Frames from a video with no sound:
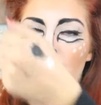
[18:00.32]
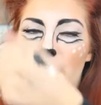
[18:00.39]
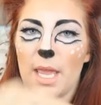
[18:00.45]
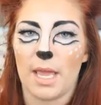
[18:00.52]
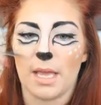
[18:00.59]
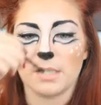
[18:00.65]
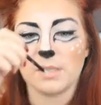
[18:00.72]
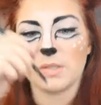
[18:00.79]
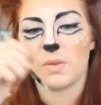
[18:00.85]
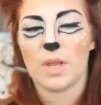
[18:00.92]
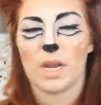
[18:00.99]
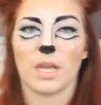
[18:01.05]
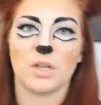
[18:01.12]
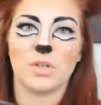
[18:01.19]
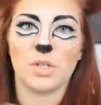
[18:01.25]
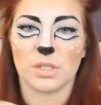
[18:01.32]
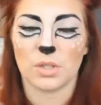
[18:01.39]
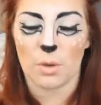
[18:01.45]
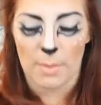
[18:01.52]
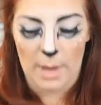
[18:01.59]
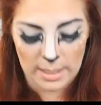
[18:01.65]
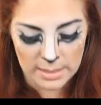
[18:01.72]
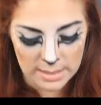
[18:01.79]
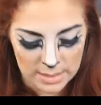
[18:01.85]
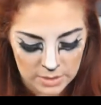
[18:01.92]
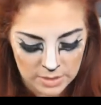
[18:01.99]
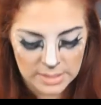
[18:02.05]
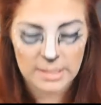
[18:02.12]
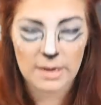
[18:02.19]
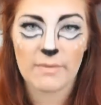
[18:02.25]
my hand so that I could just go back to there
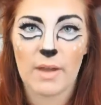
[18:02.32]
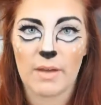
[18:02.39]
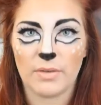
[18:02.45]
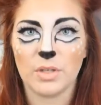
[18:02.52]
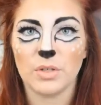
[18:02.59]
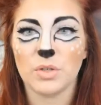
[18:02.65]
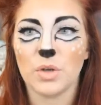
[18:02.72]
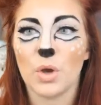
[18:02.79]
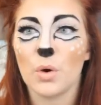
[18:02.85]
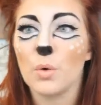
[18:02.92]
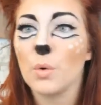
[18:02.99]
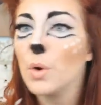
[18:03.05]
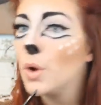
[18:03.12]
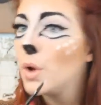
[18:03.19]
instead of having to go